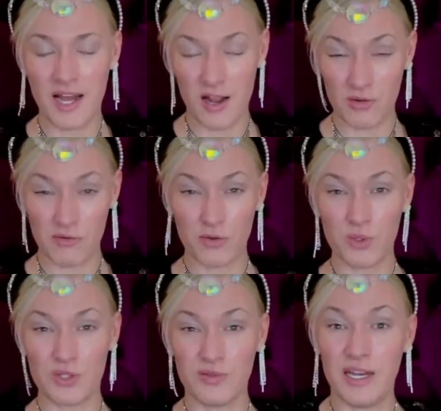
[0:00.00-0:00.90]
and I look
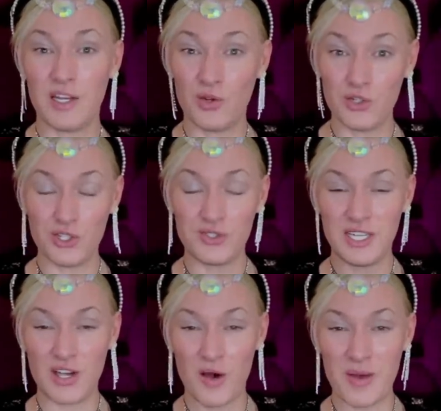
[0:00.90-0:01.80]
forward to reading your
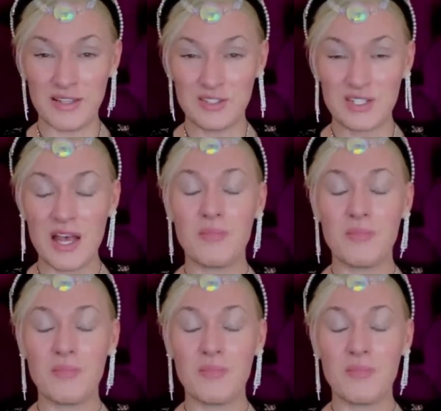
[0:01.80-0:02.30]
juicy comments.